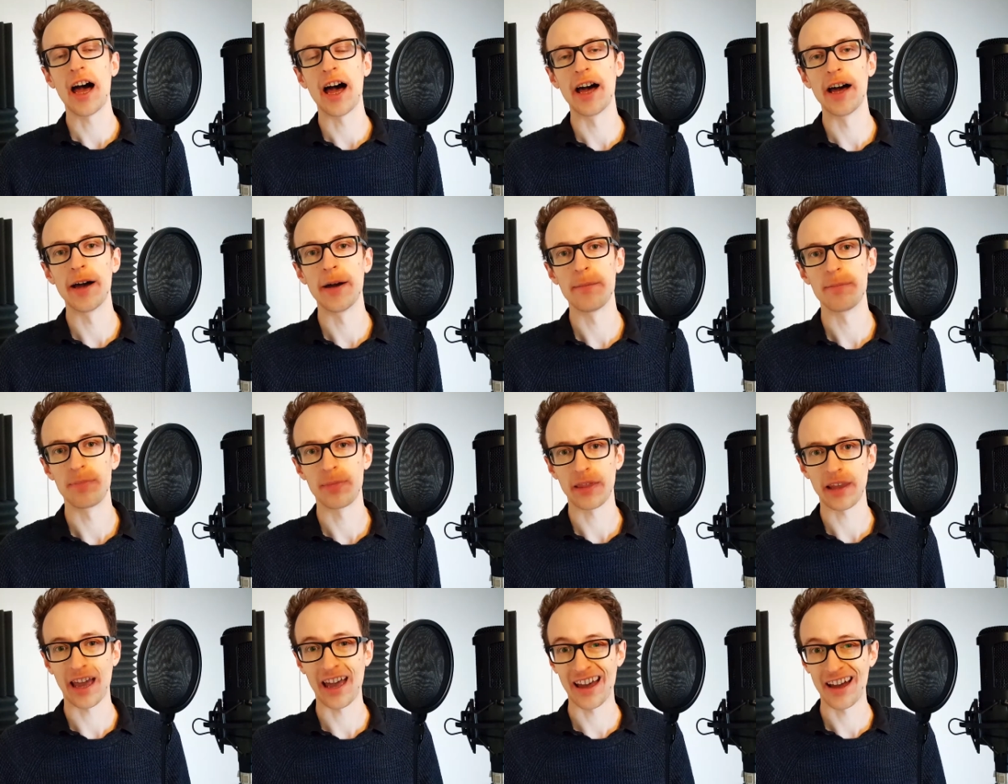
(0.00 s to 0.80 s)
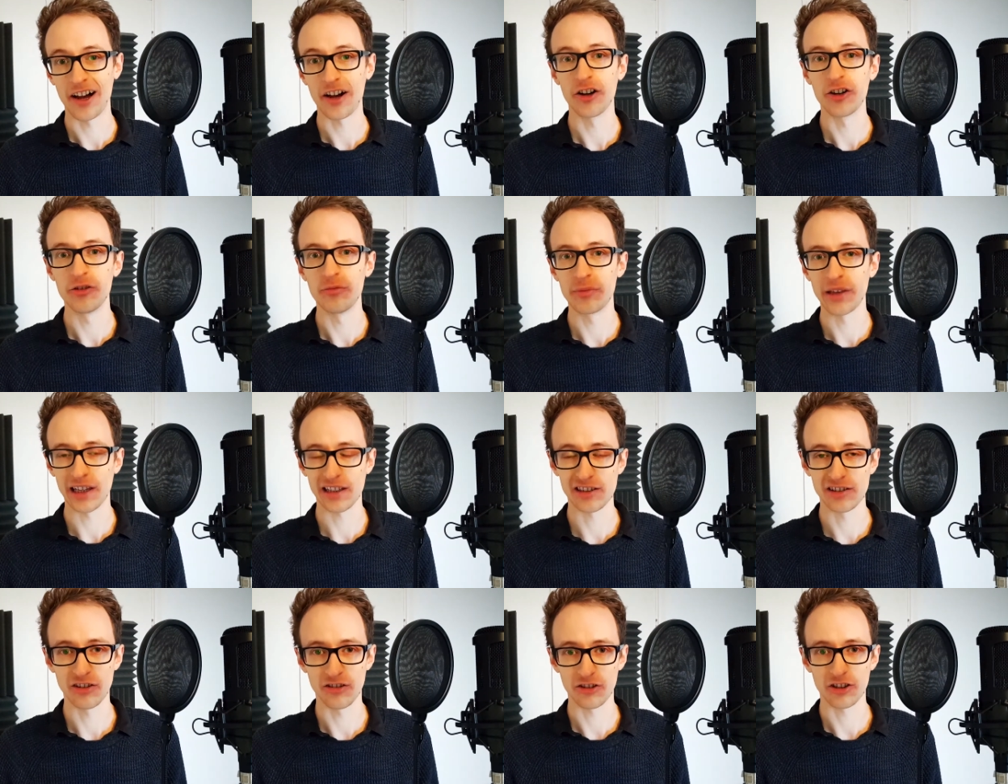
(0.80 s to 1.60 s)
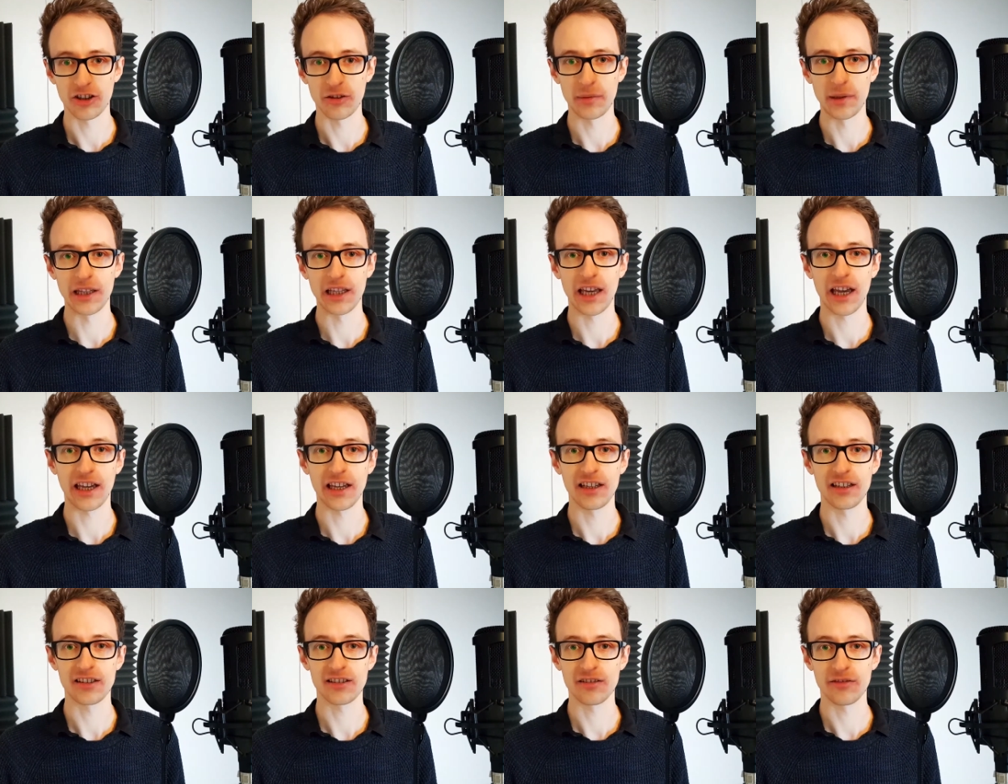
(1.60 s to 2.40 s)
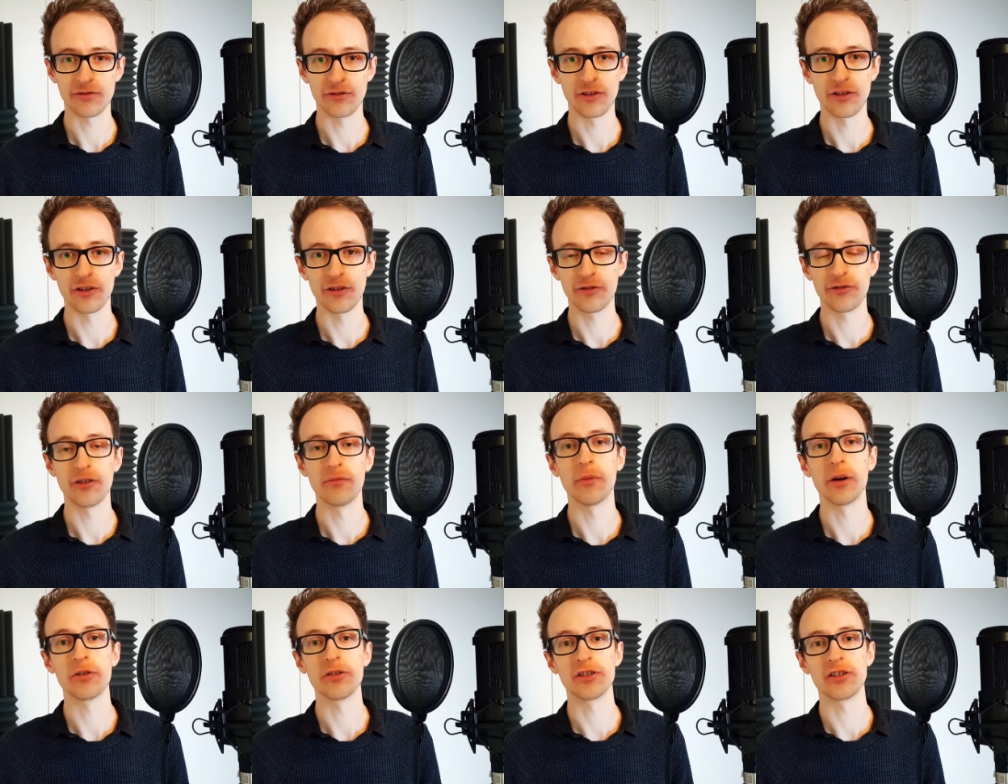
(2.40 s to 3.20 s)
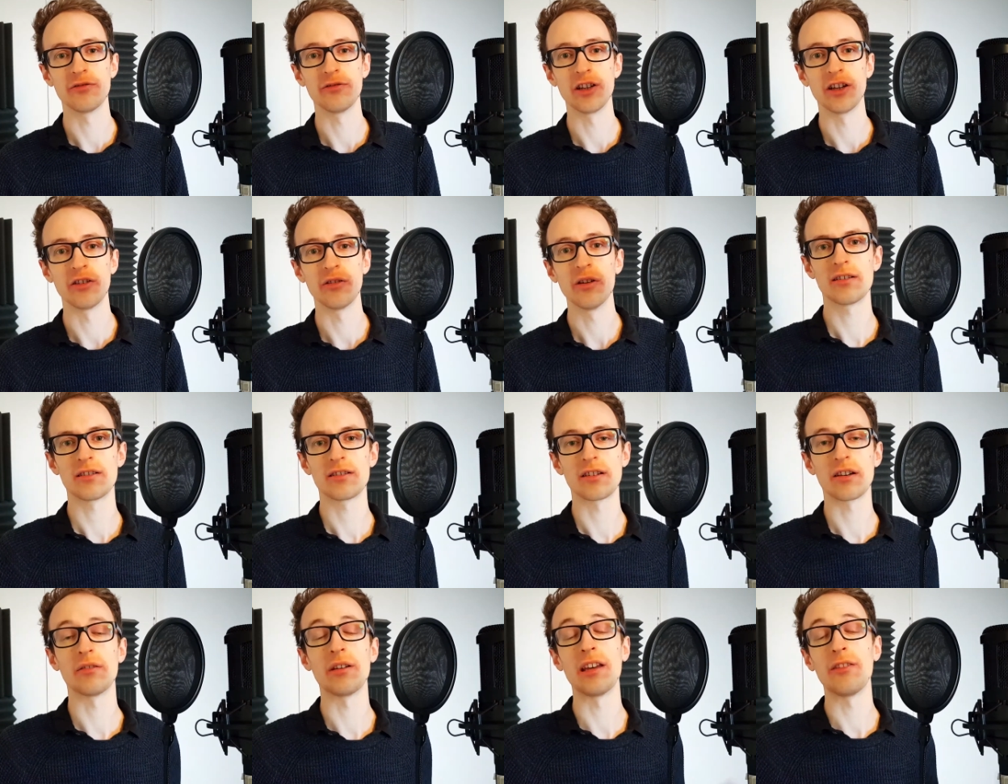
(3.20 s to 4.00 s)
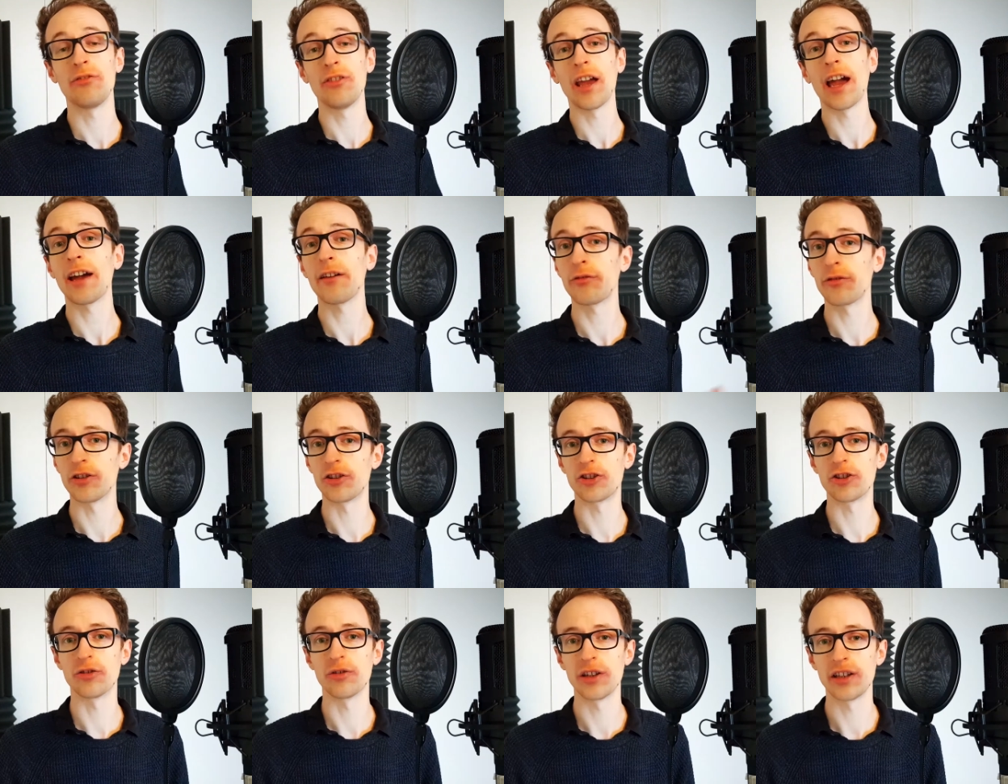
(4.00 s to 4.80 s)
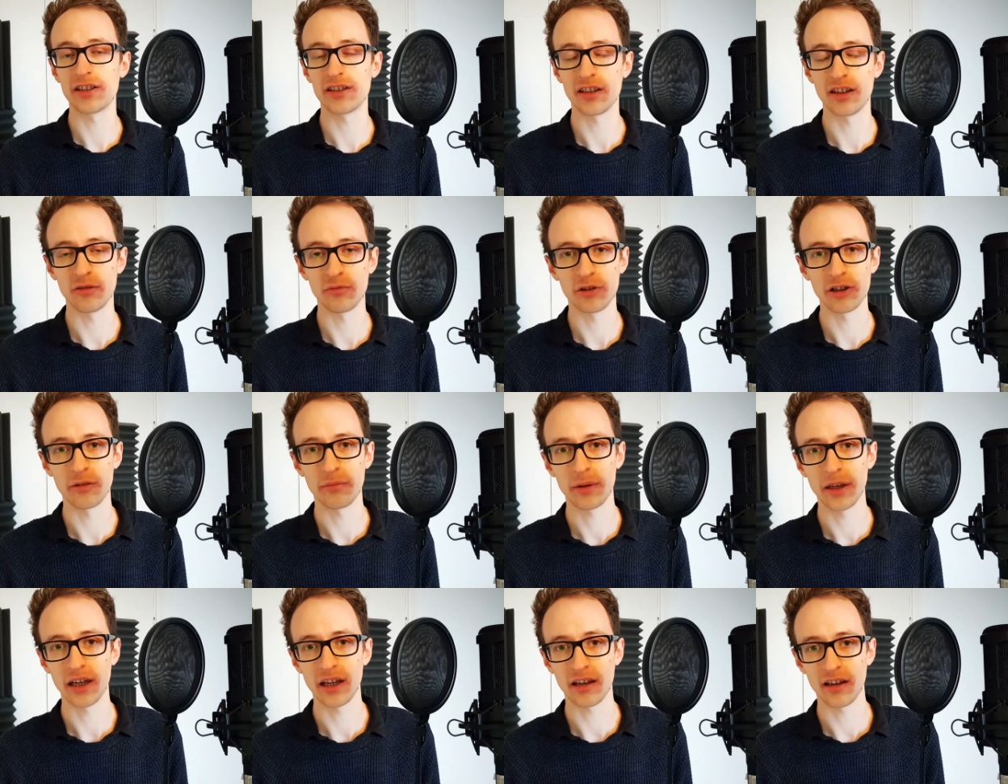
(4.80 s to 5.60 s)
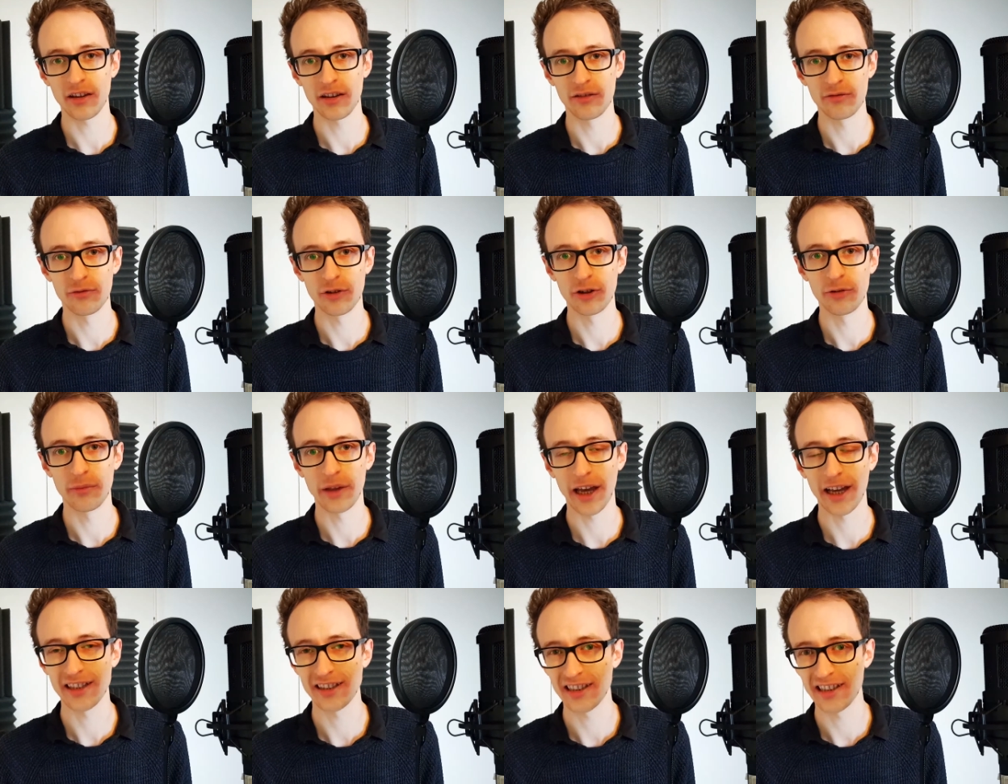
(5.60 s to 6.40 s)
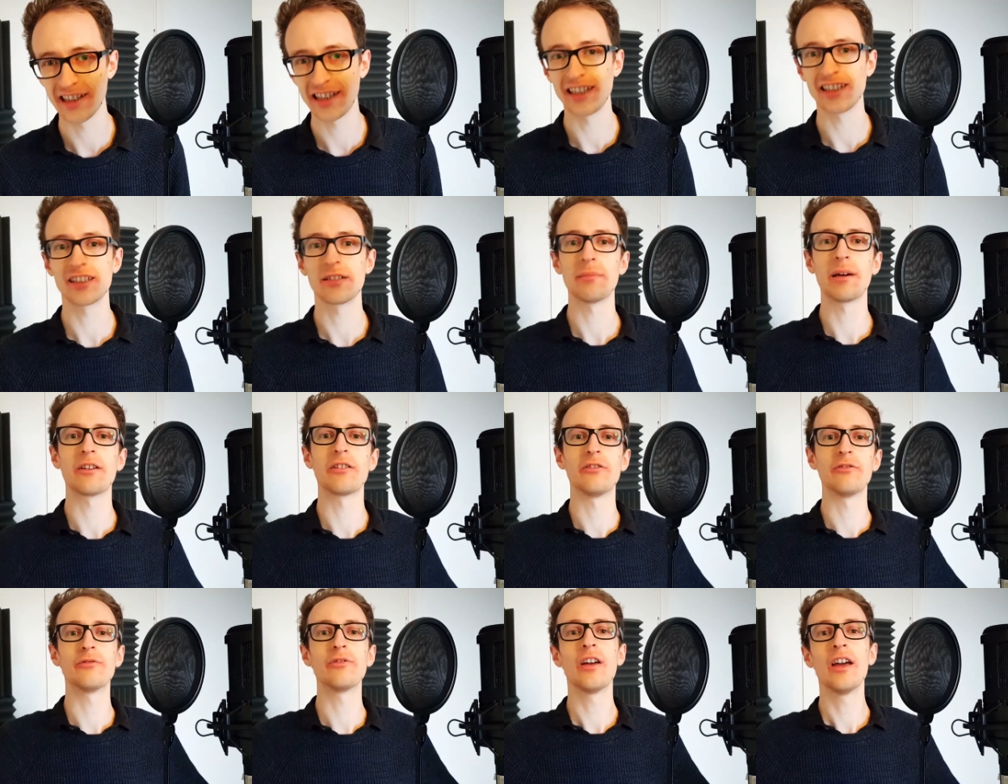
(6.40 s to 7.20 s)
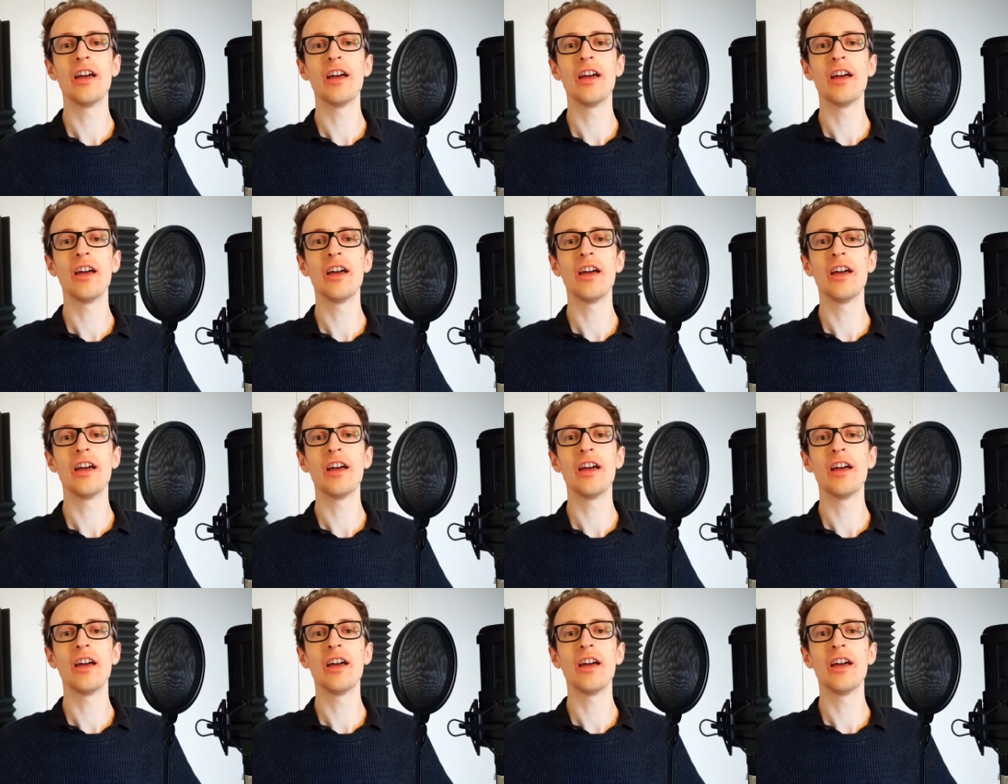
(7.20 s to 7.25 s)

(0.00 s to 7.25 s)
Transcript: Um, at home, that's not going to be the case for, for most of you. So if you have the choice, you want to pick the room that has the least amount of